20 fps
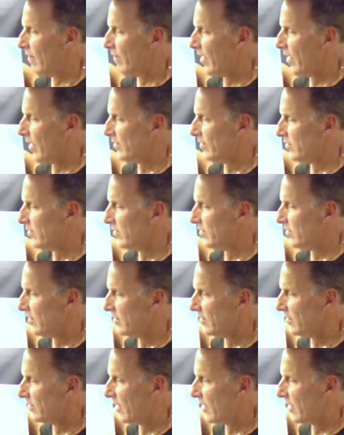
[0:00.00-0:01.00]
that's
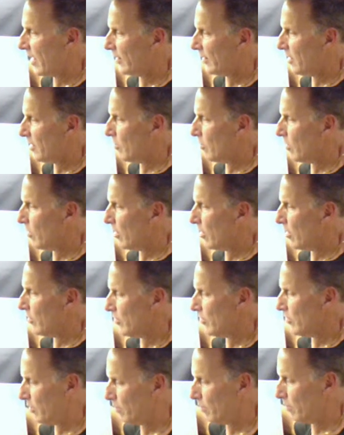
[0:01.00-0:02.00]
exactly where it
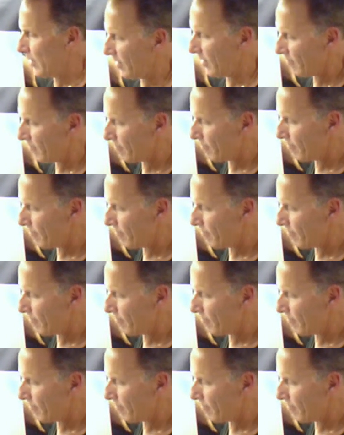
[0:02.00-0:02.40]
should be.